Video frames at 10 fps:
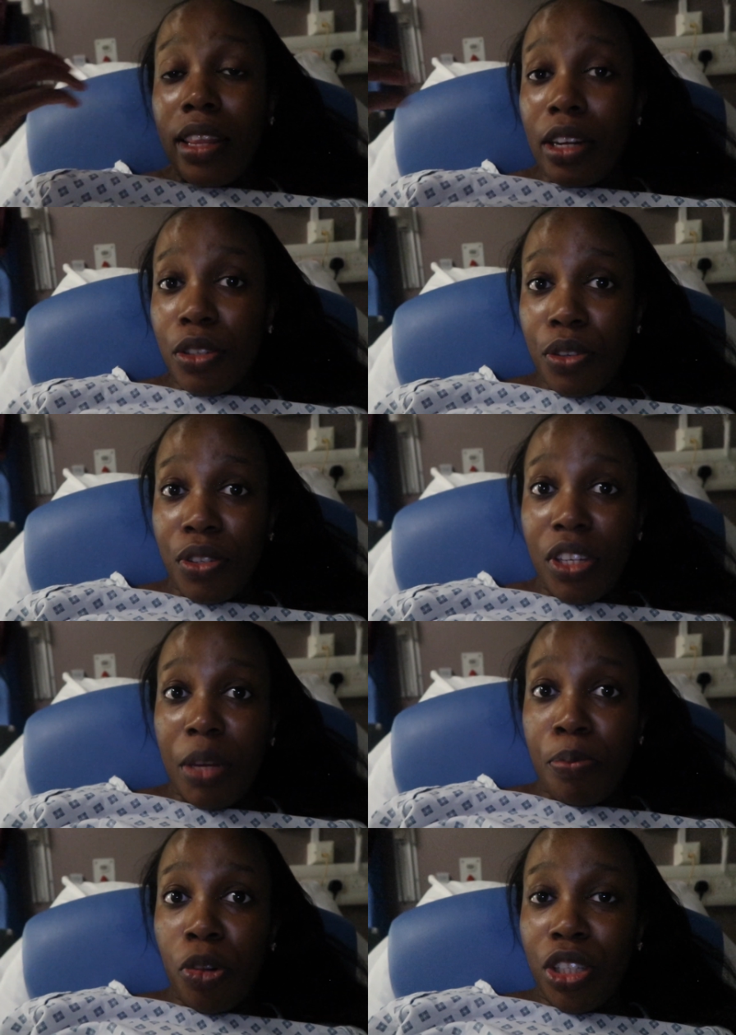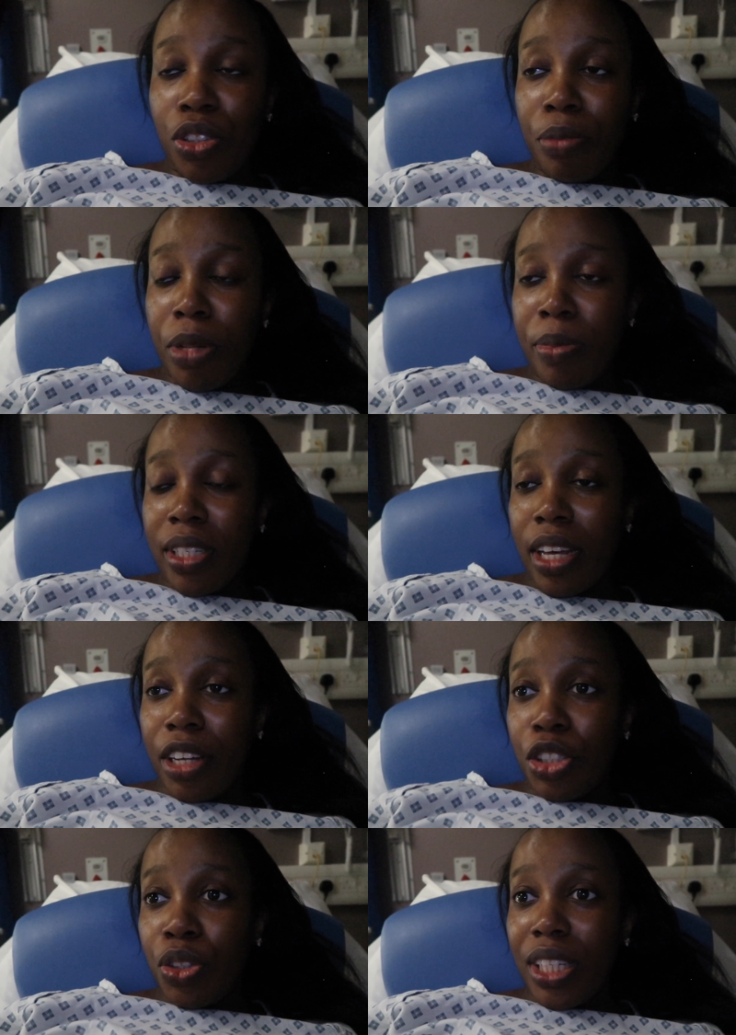they're just going to keep monitoring baby's
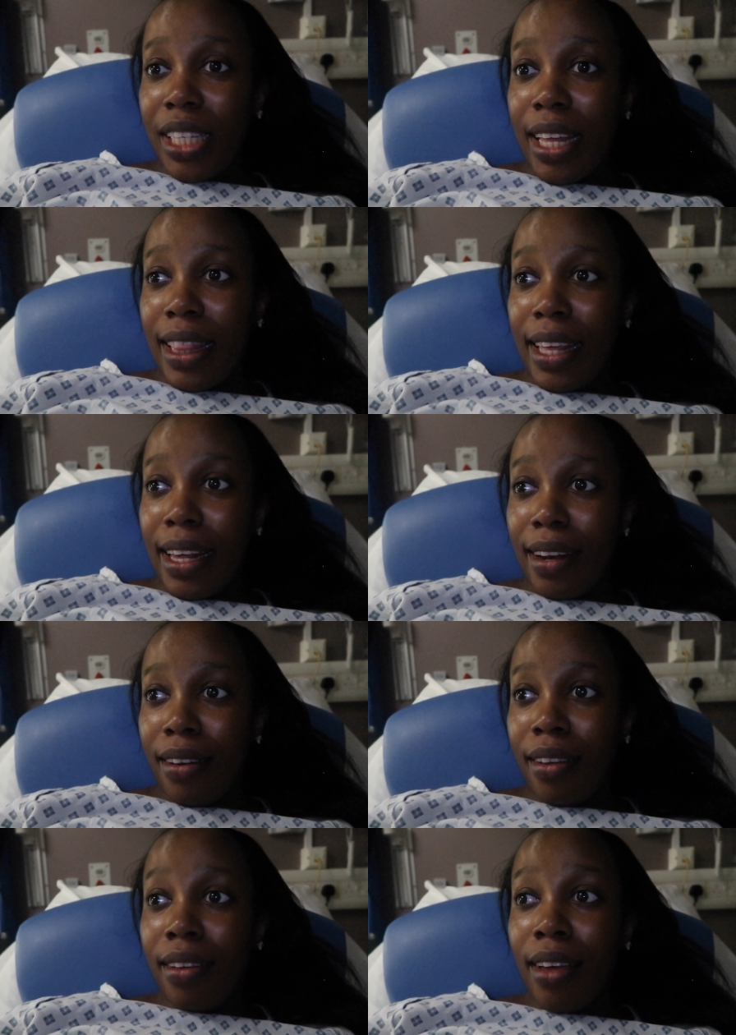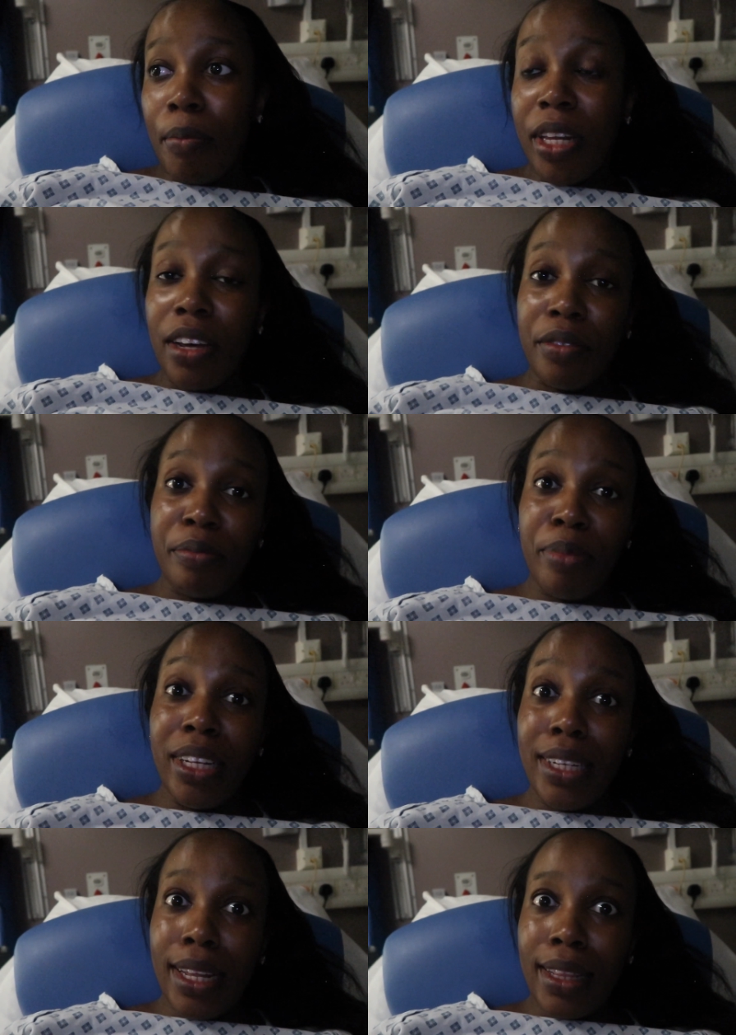heart rate and then i mean i've
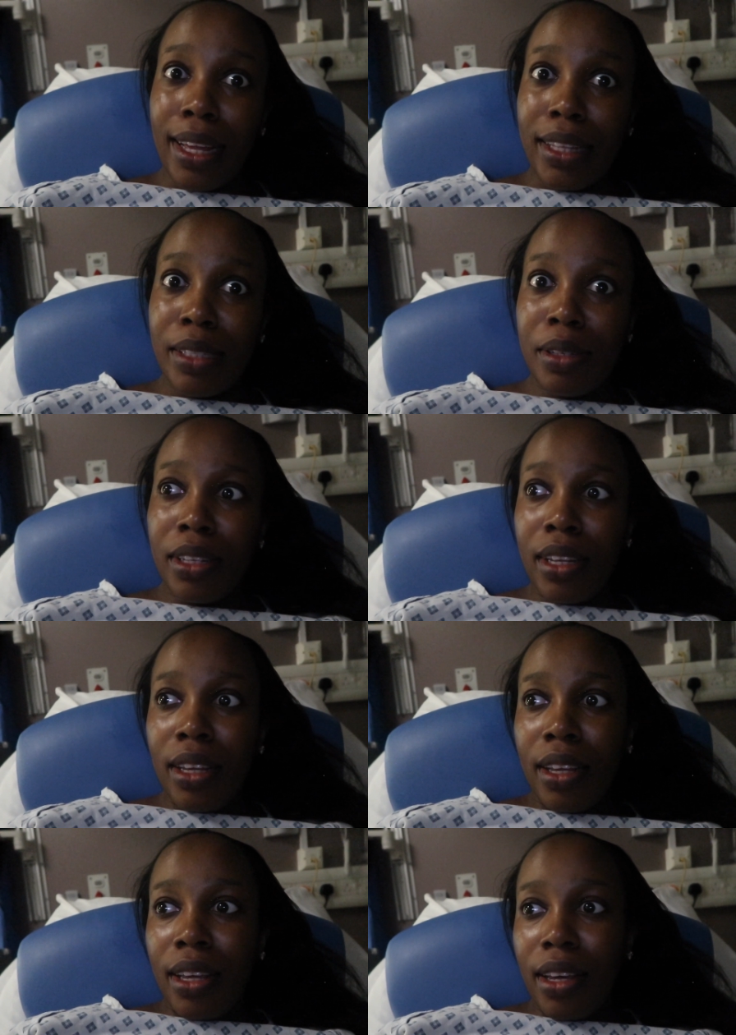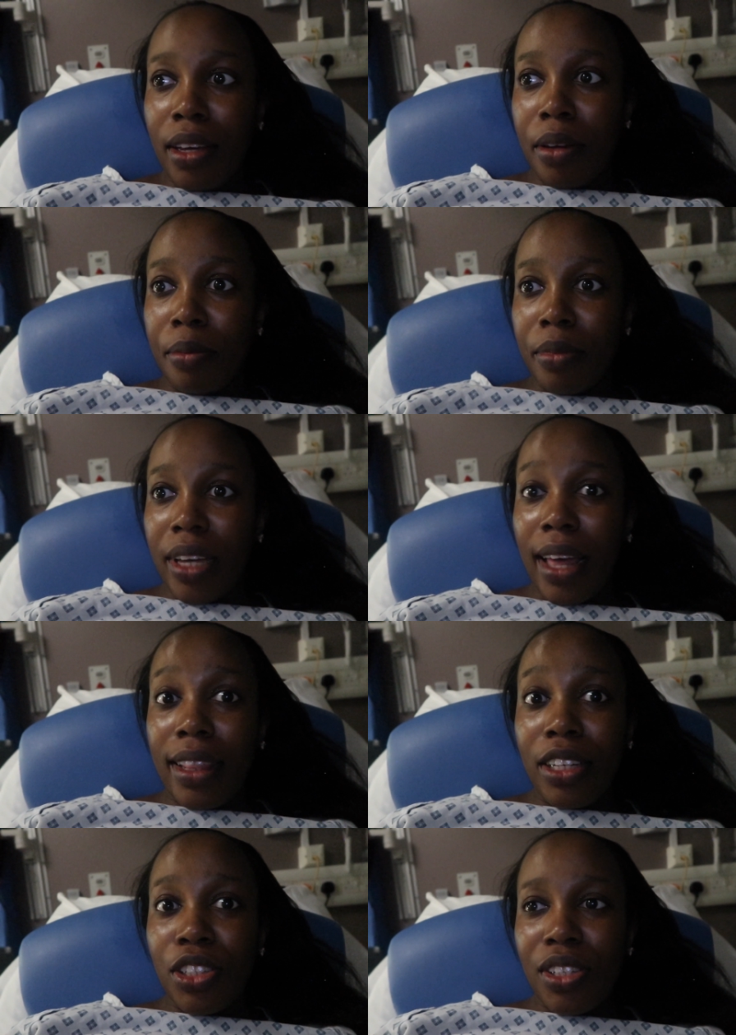pleaded that um,
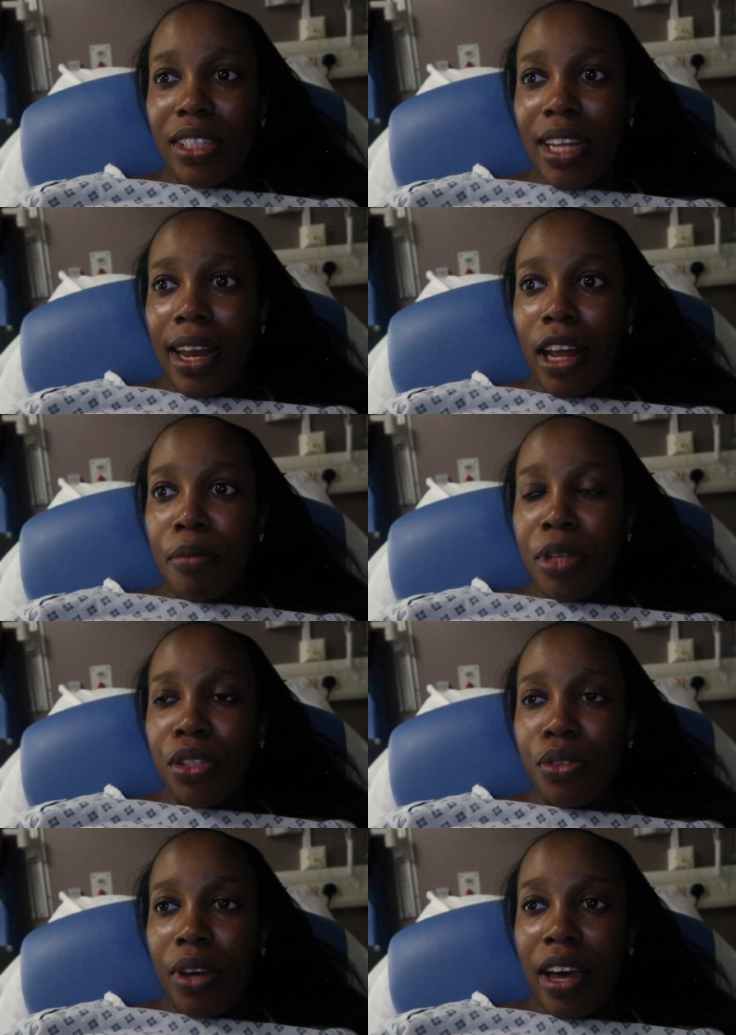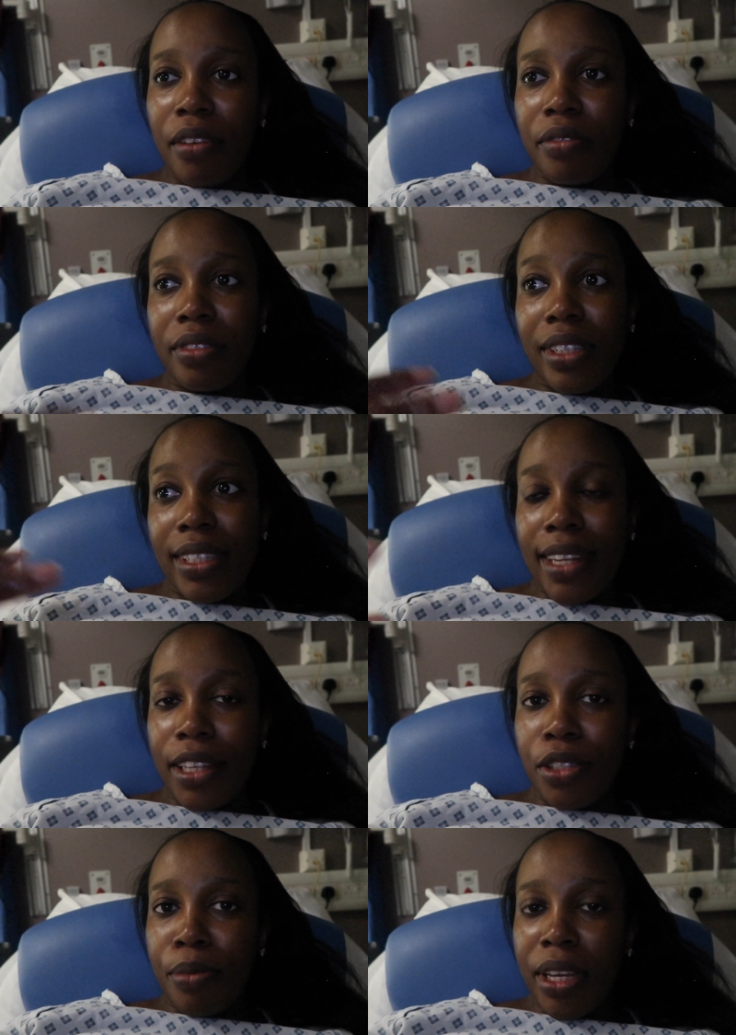can they just allow me to have this
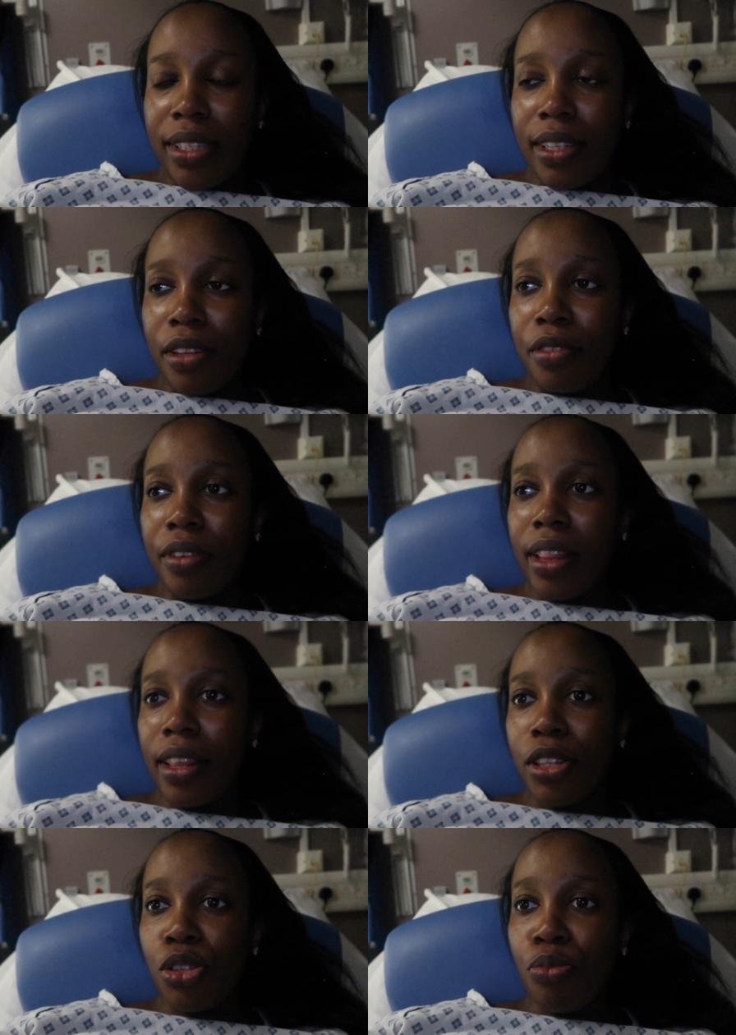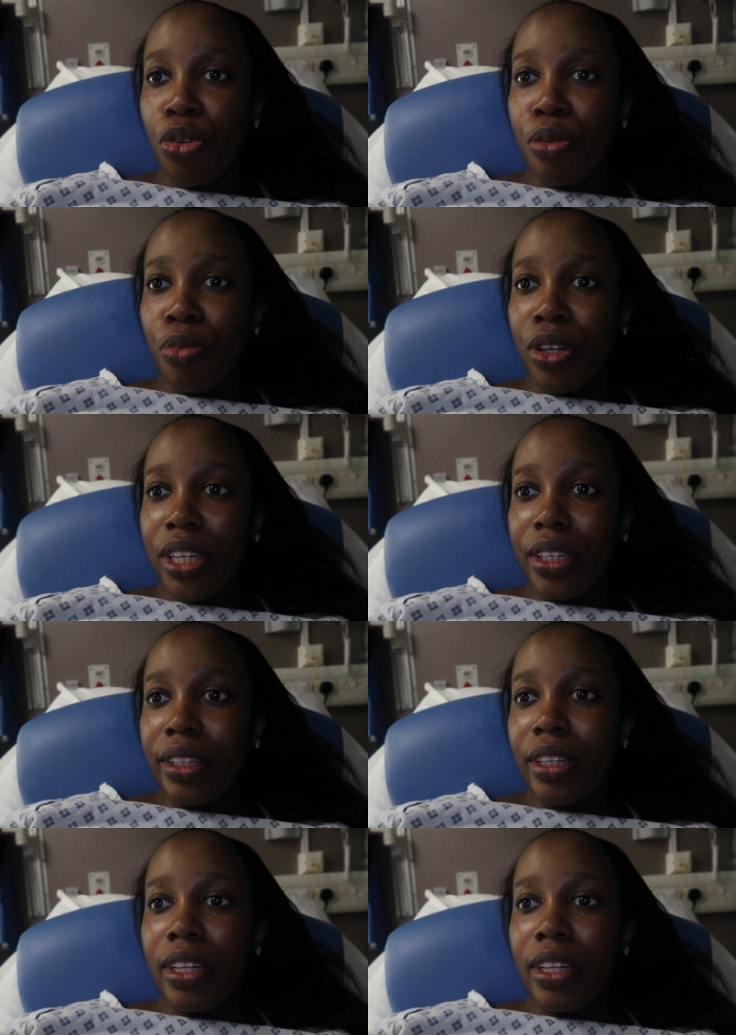night to myself and then tomorrow morning